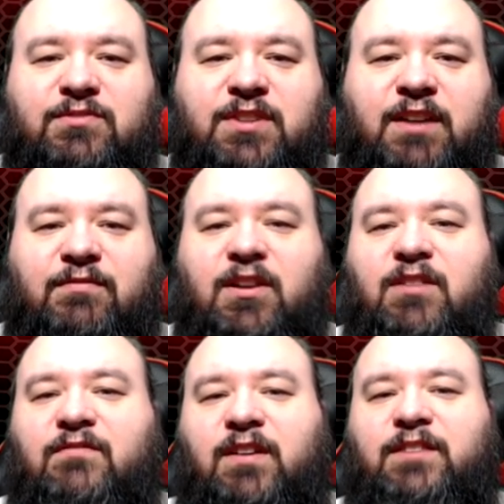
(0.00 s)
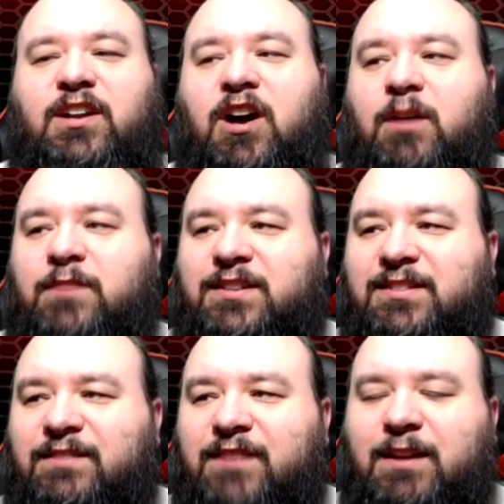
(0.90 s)
stuff. If you have any
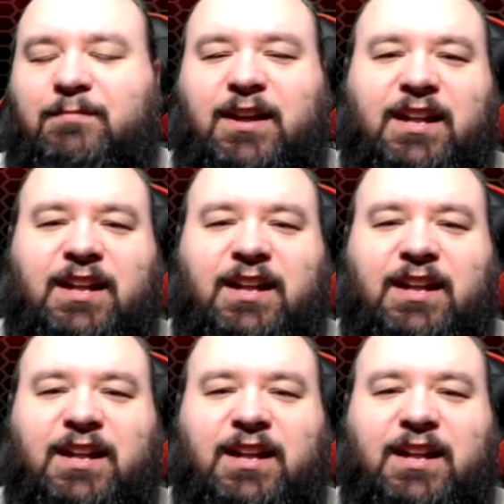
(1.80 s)
comments, leave them.